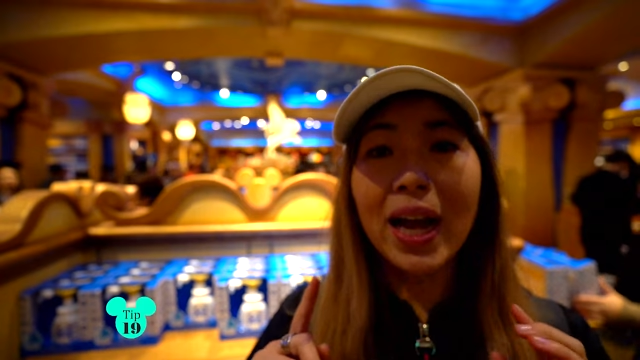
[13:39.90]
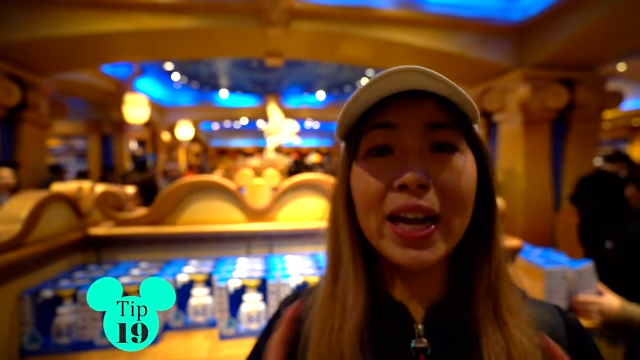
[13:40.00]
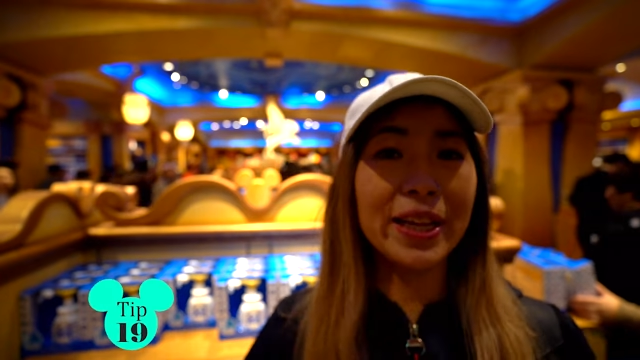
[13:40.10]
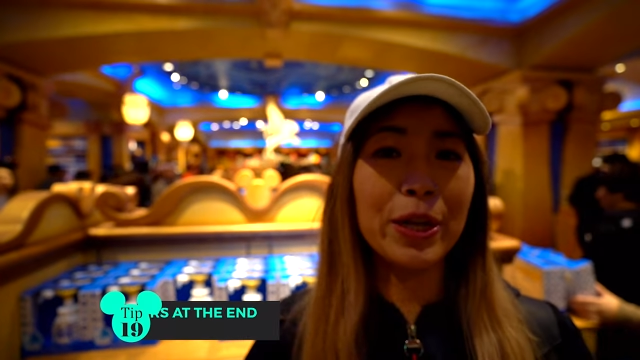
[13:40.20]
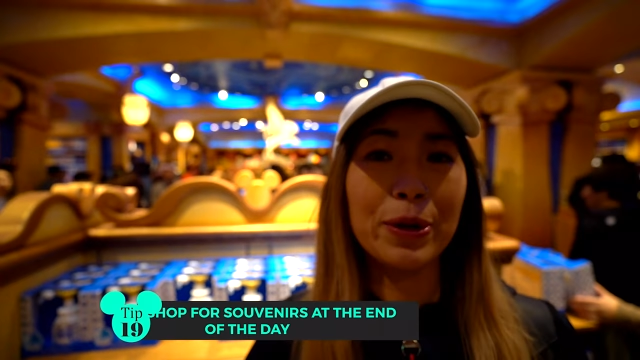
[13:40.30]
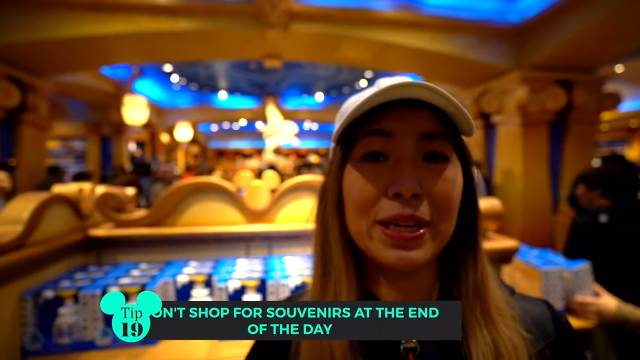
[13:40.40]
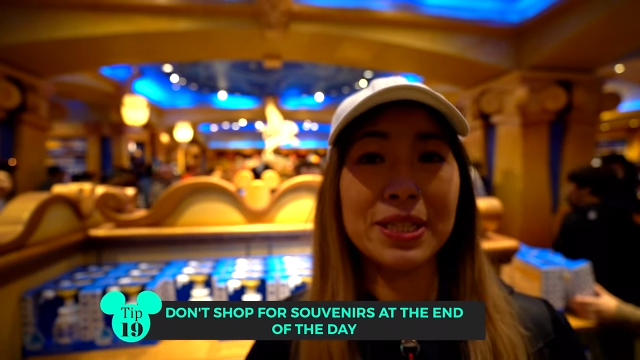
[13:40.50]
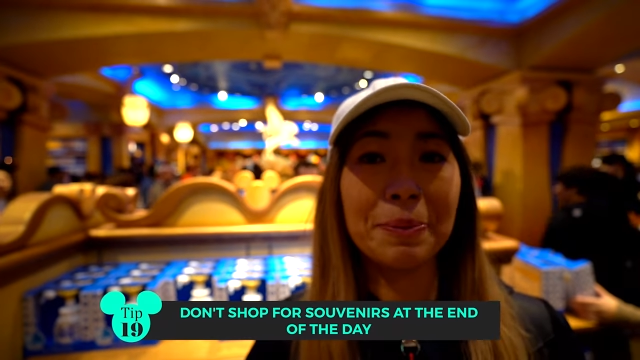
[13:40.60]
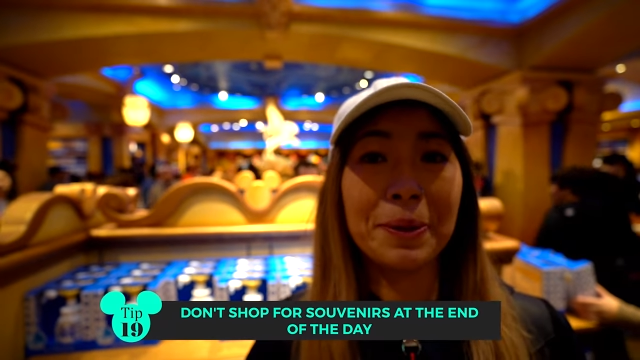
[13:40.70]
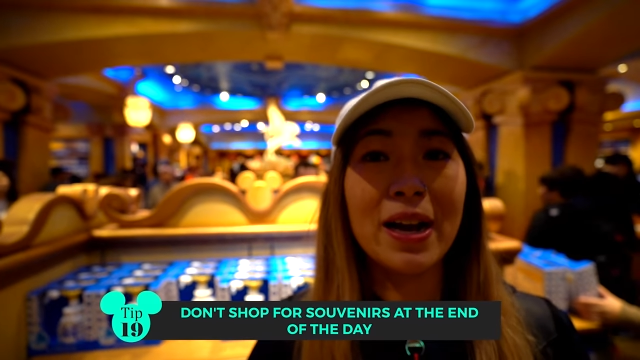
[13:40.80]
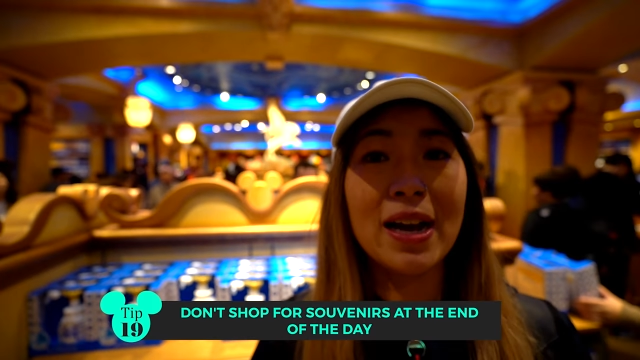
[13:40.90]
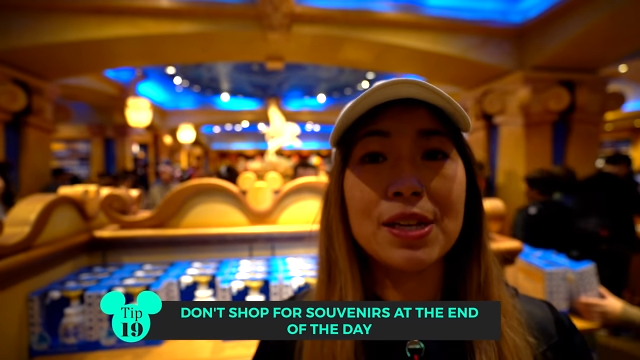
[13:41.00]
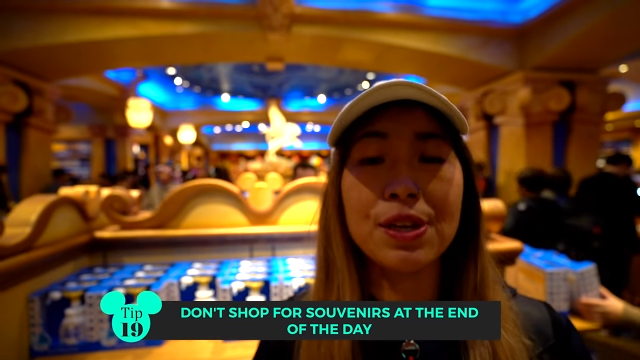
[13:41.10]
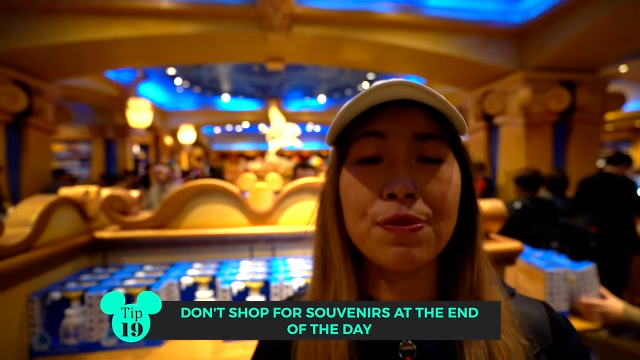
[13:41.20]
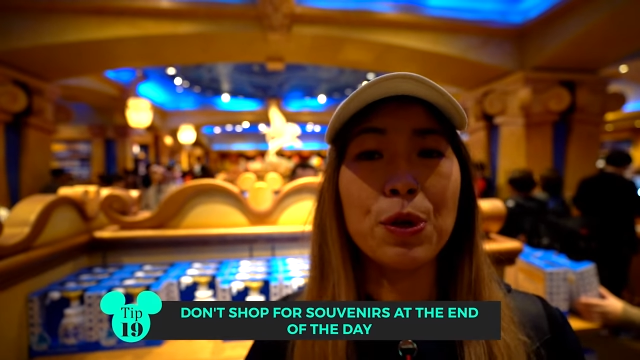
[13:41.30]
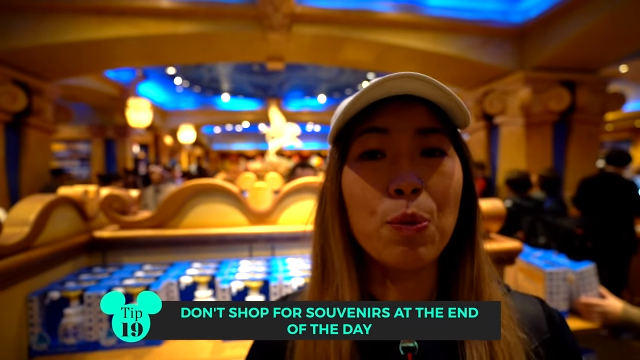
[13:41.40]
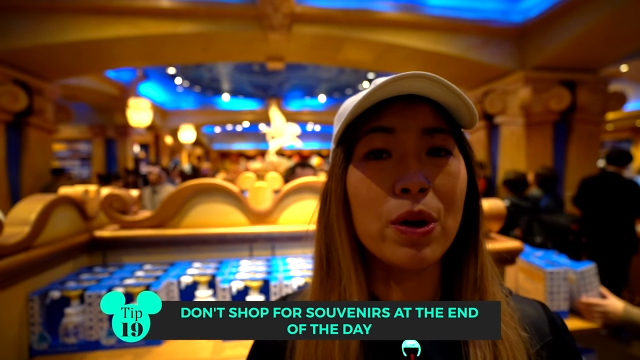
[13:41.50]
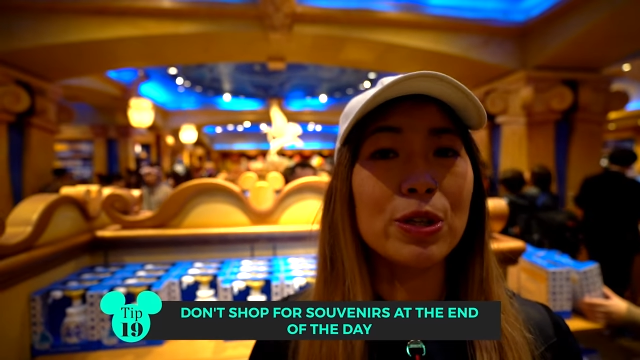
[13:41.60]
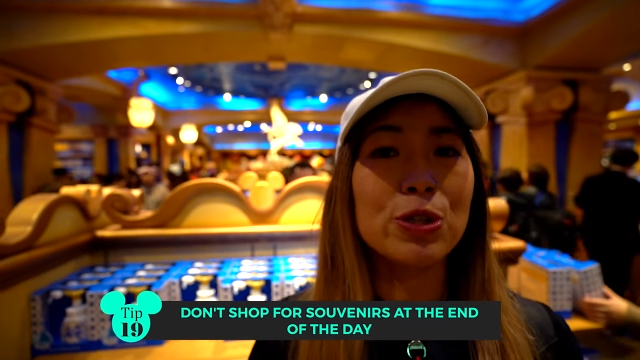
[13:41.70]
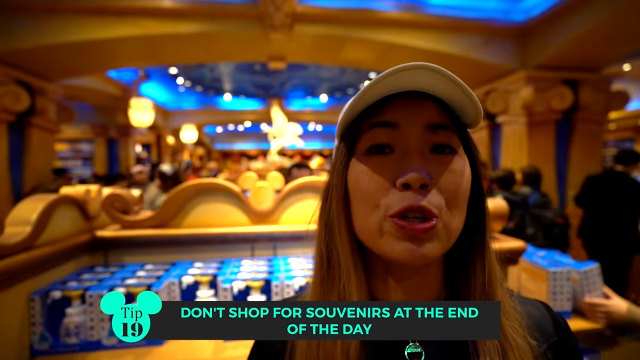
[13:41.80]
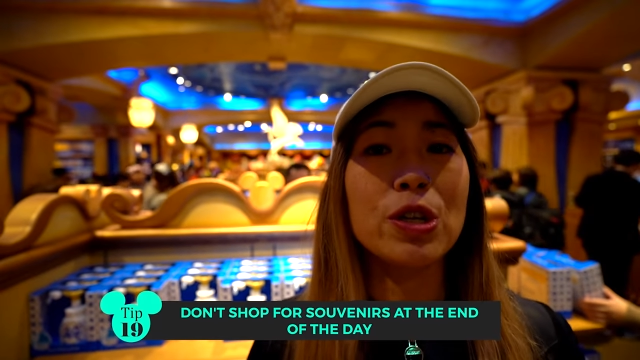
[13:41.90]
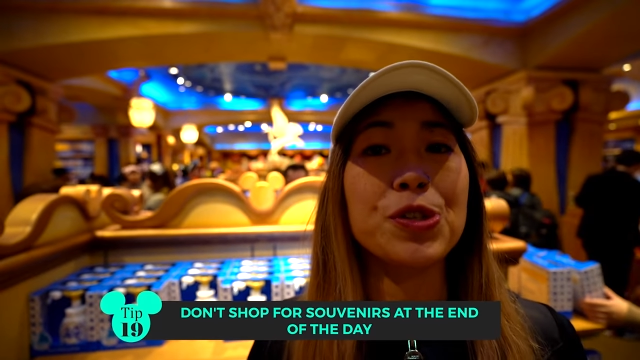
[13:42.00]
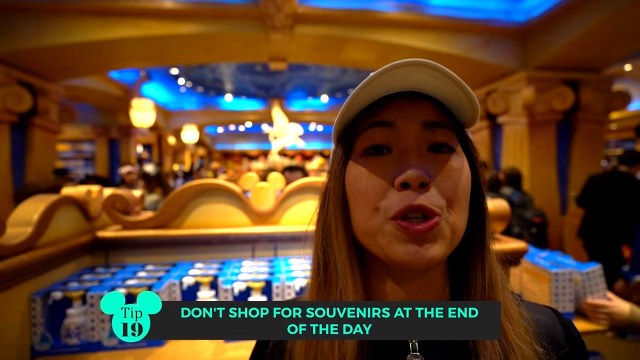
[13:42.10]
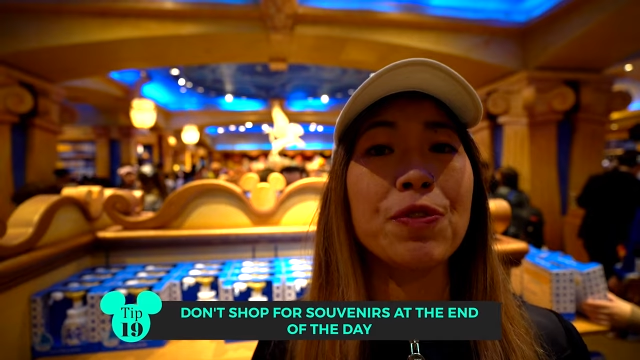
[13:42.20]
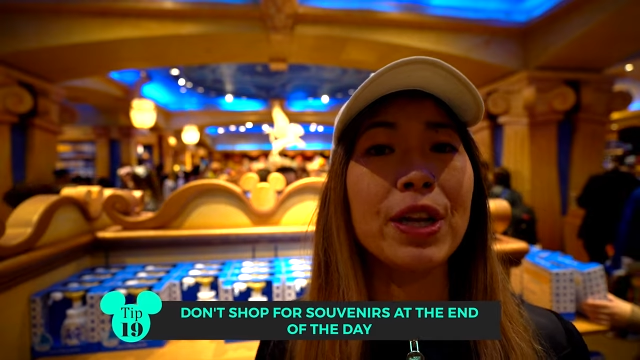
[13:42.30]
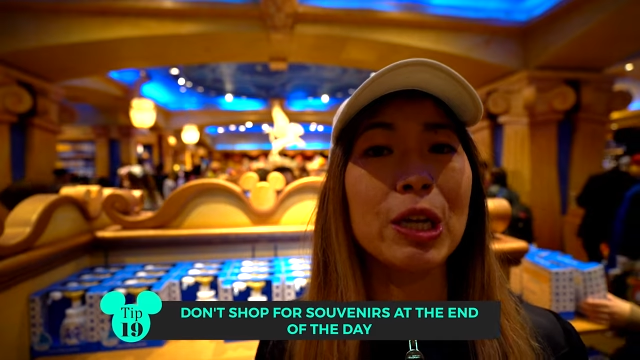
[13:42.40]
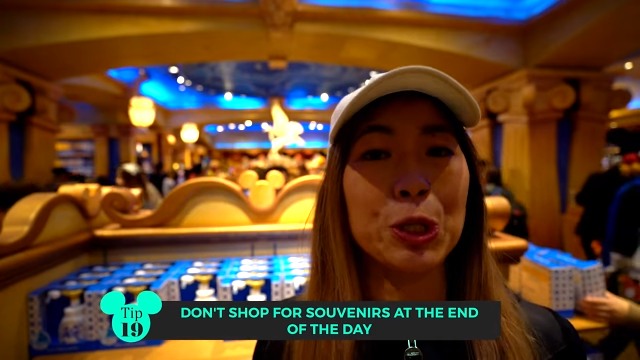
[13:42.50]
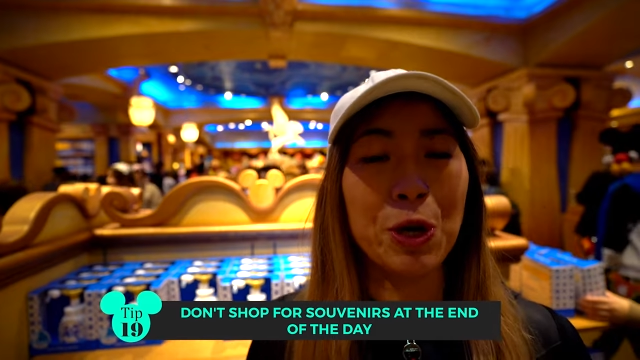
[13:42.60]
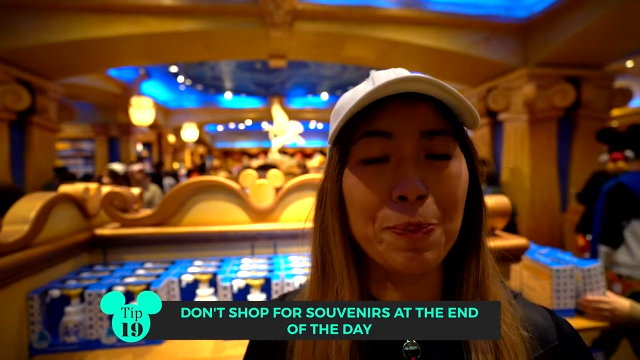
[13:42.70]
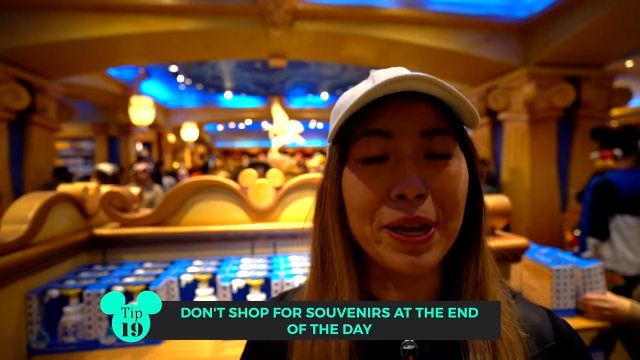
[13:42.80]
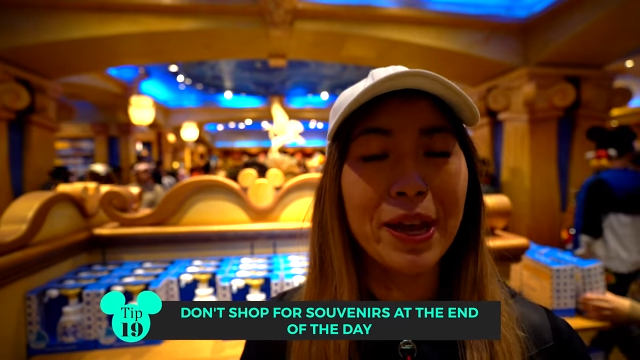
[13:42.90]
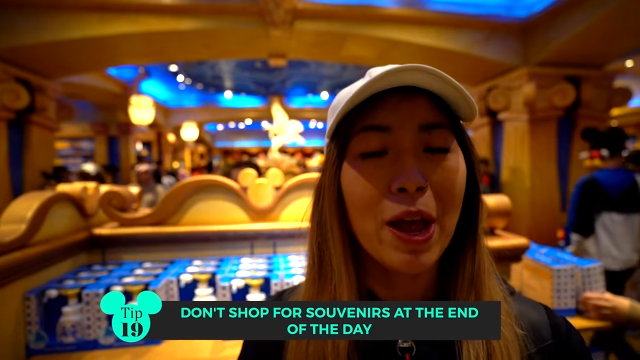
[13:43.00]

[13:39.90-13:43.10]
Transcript: Another quick tip, guys, if you want to do your souvenir shopping,